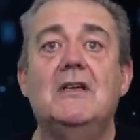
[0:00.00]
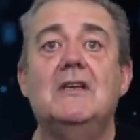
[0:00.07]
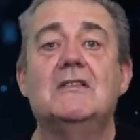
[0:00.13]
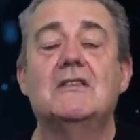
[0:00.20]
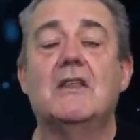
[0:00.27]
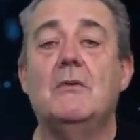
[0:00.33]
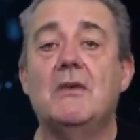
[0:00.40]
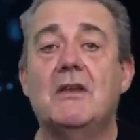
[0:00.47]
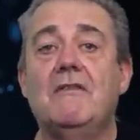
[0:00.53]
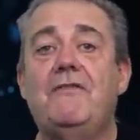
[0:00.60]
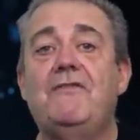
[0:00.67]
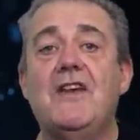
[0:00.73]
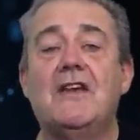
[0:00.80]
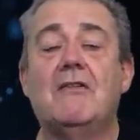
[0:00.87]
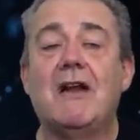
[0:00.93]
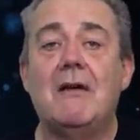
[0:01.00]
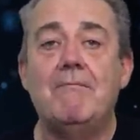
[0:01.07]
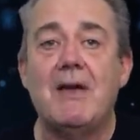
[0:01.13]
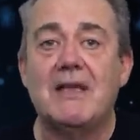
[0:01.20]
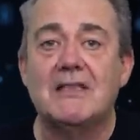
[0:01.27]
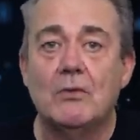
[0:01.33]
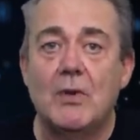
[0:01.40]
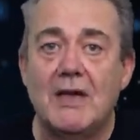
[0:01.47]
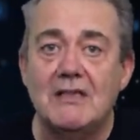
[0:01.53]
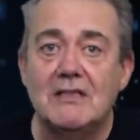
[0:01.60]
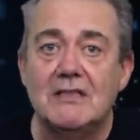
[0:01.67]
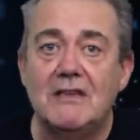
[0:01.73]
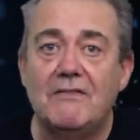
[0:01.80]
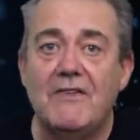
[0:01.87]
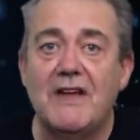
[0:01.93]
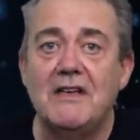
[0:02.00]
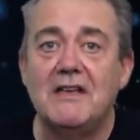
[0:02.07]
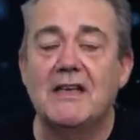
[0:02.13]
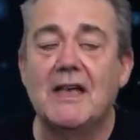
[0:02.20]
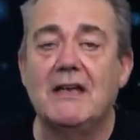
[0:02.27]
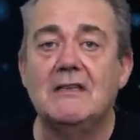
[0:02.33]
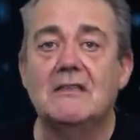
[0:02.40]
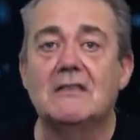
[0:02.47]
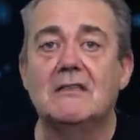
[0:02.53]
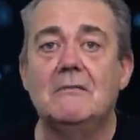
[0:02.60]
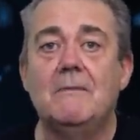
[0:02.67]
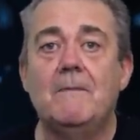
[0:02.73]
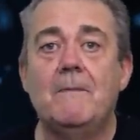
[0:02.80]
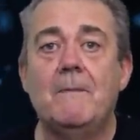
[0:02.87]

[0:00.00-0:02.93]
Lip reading: so that we can figure out better ways to defend against them.